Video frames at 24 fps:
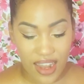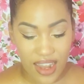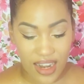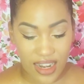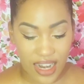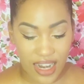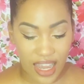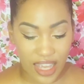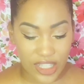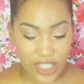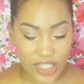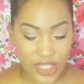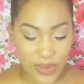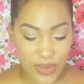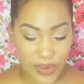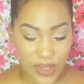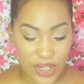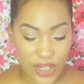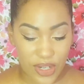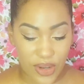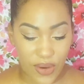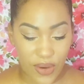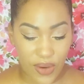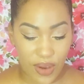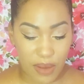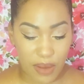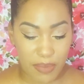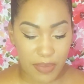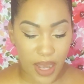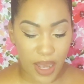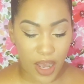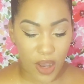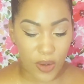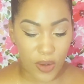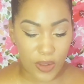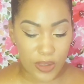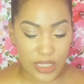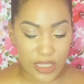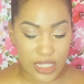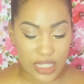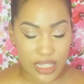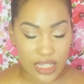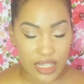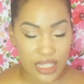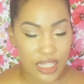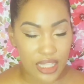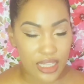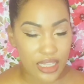Next, you want to know about
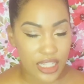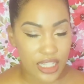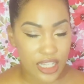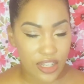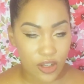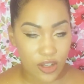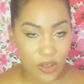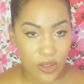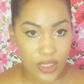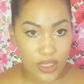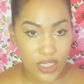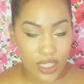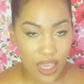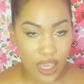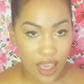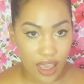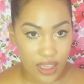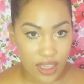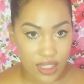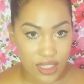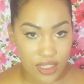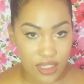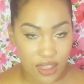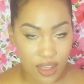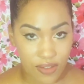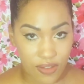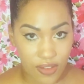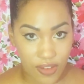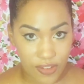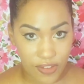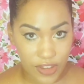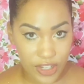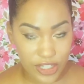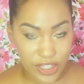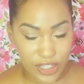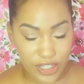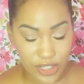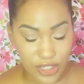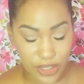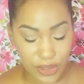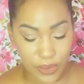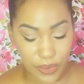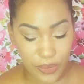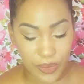the legal test of a fixture,